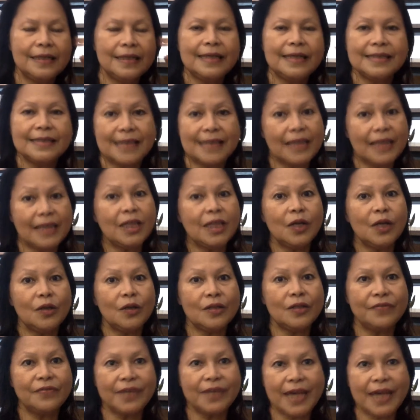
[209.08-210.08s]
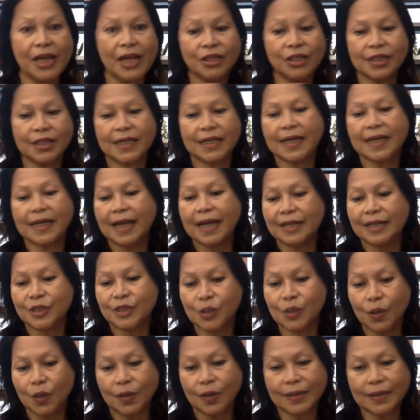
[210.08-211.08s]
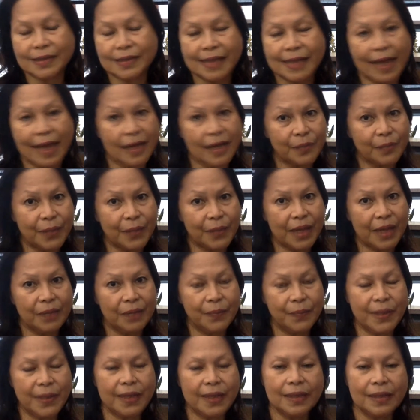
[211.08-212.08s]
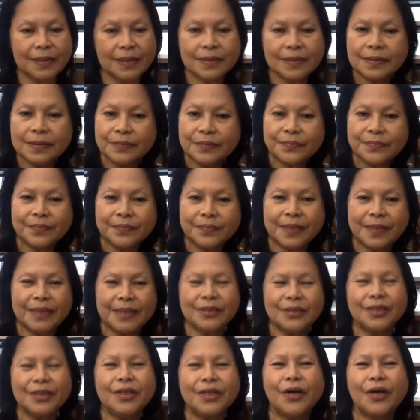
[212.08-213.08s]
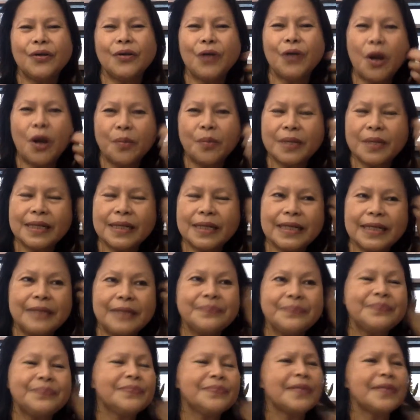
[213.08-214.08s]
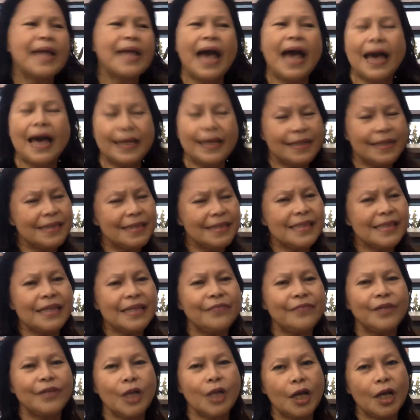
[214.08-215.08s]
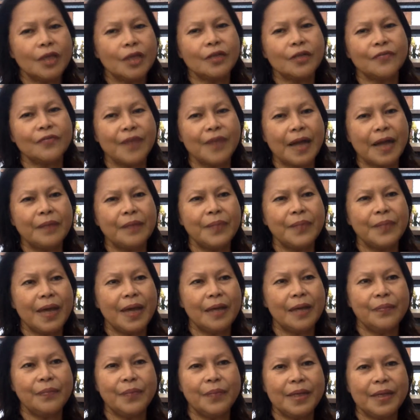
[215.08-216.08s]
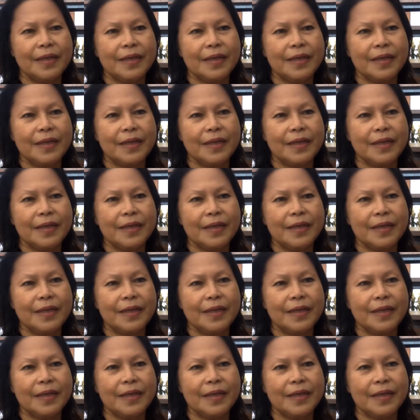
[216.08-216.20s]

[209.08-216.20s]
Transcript: sent a notification and I saw it's Airbnb. But, you know, normally I receive a lot of Airbnb